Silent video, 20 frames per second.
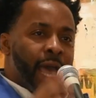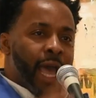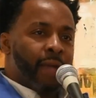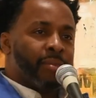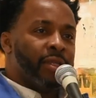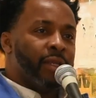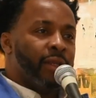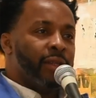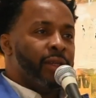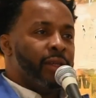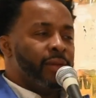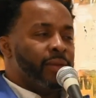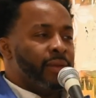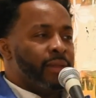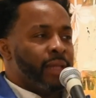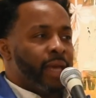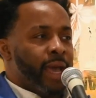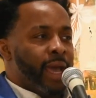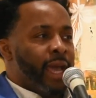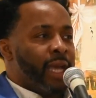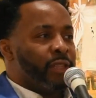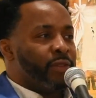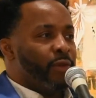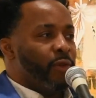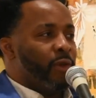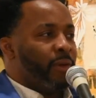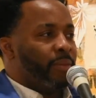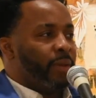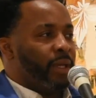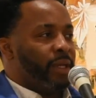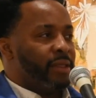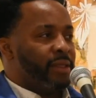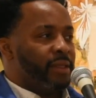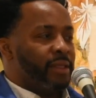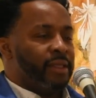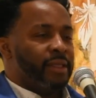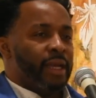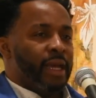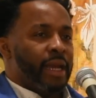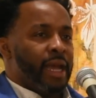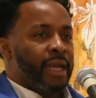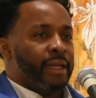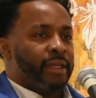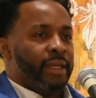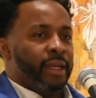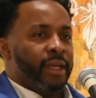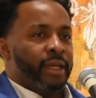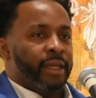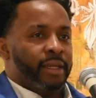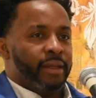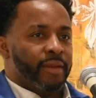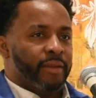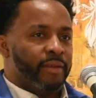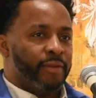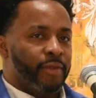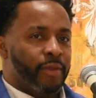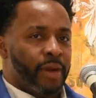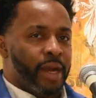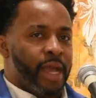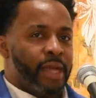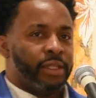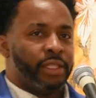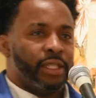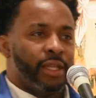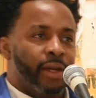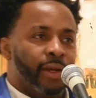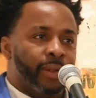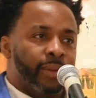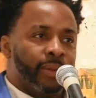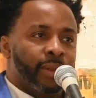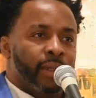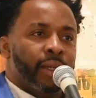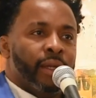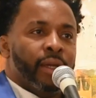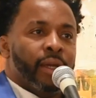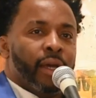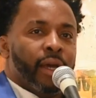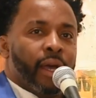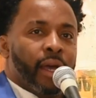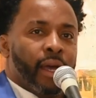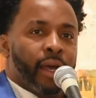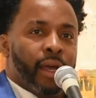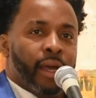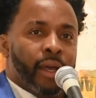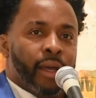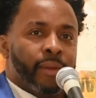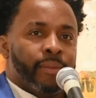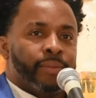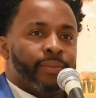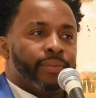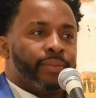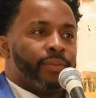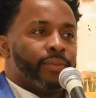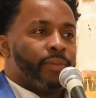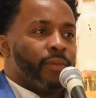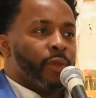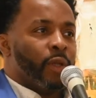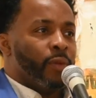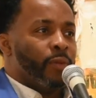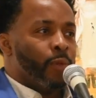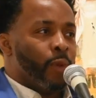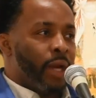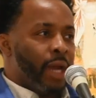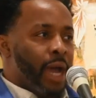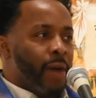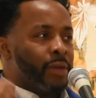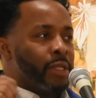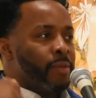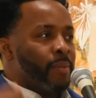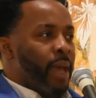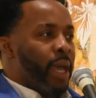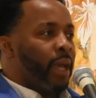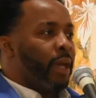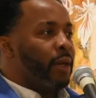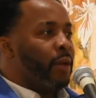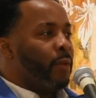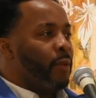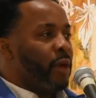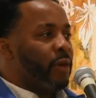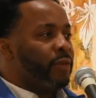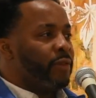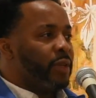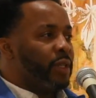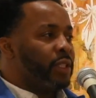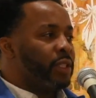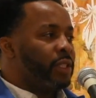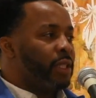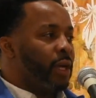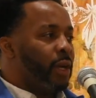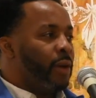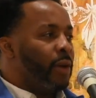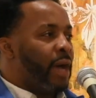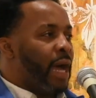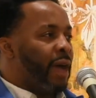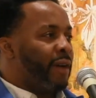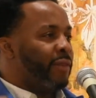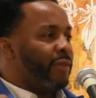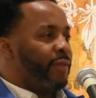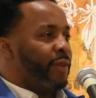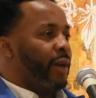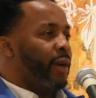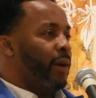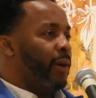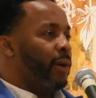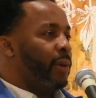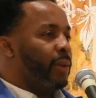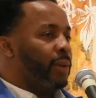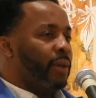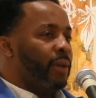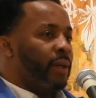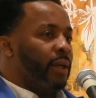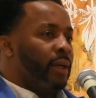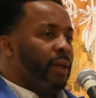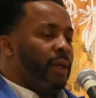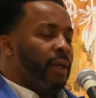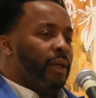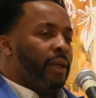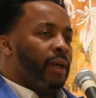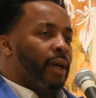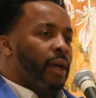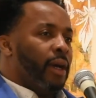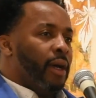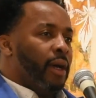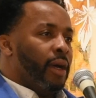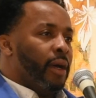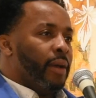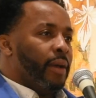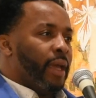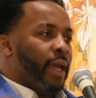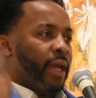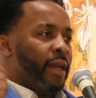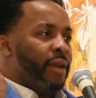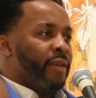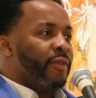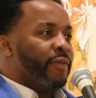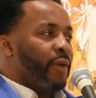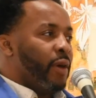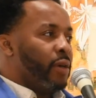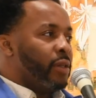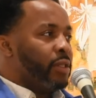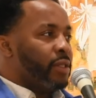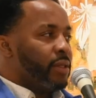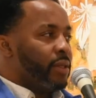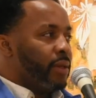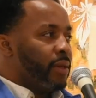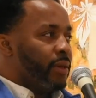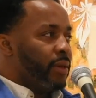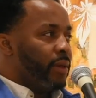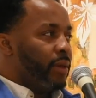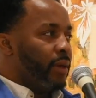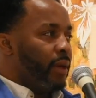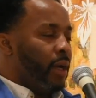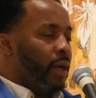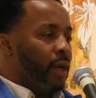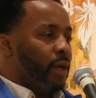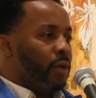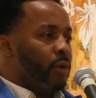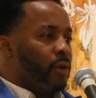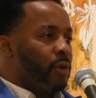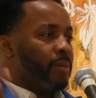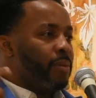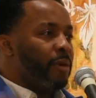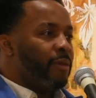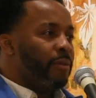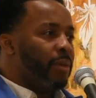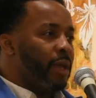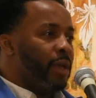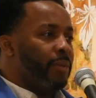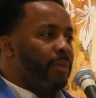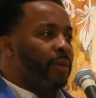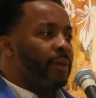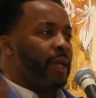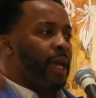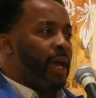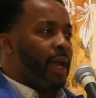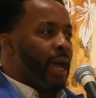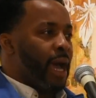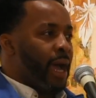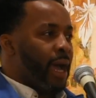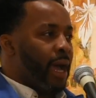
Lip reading: absolute last four pieces that I did for that show. When I was making the work for the show, I felt in the first group of people that